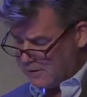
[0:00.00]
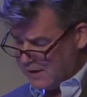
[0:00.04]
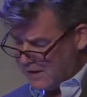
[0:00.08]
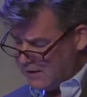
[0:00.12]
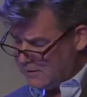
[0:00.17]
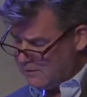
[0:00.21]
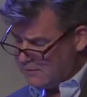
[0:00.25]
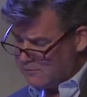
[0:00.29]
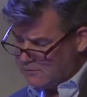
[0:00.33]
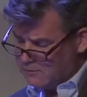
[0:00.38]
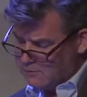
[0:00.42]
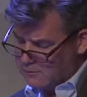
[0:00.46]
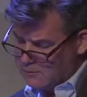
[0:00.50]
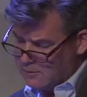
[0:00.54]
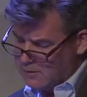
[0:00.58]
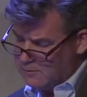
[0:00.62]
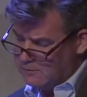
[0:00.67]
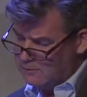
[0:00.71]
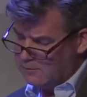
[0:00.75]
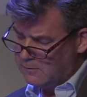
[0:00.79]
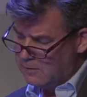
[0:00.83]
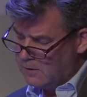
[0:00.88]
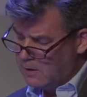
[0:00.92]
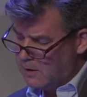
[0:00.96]

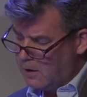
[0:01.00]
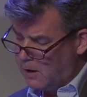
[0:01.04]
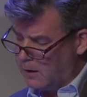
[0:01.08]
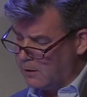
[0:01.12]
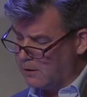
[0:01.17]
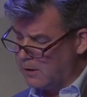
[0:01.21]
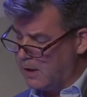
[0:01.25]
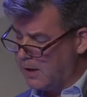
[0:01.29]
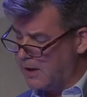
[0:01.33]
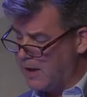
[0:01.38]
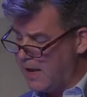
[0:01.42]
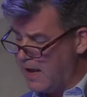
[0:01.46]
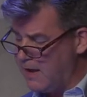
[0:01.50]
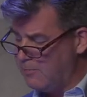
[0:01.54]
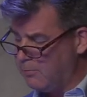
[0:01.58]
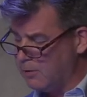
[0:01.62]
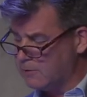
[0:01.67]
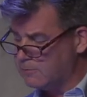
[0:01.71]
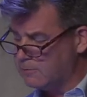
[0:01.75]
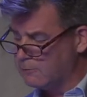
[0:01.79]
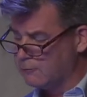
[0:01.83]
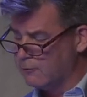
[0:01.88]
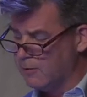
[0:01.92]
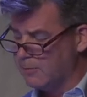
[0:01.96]
industries are
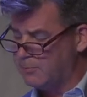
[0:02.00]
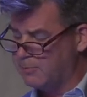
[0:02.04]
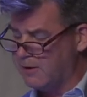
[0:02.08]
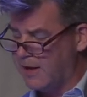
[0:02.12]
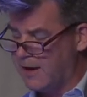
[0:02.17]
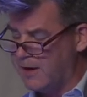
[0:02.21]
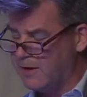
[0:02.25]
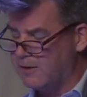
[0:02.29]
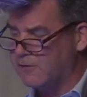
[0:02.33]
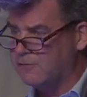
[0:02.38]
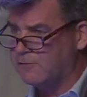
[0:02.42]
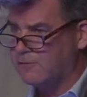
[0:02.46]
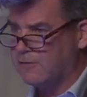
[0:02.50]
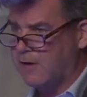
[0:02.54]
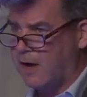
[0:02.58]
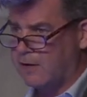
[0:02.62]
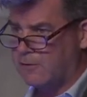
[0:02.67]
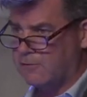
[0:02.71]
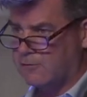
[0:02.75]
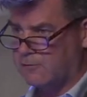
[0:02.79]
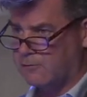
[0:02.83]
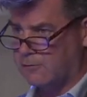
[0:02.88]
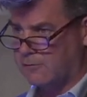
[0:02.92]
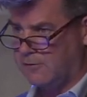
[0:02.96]
unable to replenish at
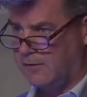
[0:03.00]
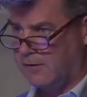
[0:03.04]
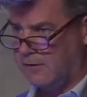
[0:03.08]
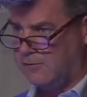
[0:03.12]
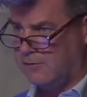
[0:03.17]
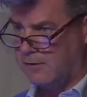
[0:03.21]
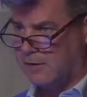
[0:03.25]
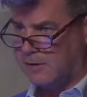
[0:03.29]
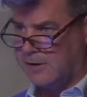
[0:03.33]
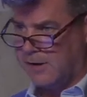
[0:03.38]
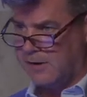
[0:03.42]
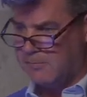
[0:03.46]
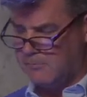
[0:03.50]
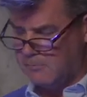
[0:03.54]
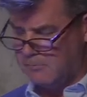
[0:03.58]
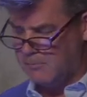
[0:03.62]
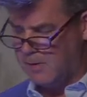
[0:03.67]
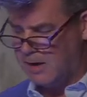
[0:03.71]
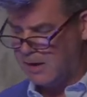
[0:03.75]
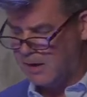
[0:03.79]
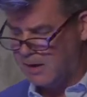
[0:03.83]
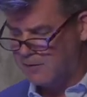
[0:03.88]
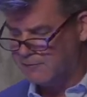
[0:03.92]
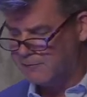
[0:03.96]
a strategically
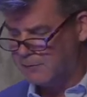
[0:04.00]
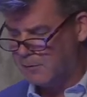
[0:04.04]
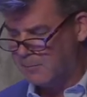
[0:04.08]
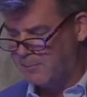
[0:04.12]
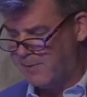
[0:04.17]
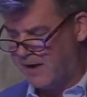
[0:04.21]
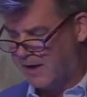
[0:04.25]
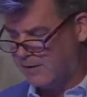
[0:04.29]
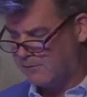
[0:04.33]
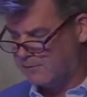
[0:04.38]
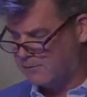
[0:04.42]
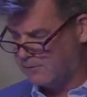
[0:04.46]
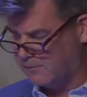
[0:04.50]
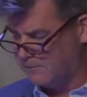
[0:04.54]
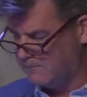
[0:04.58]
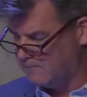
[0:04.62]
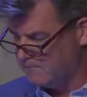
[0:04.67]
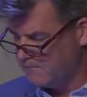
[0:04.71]
meaningful pace.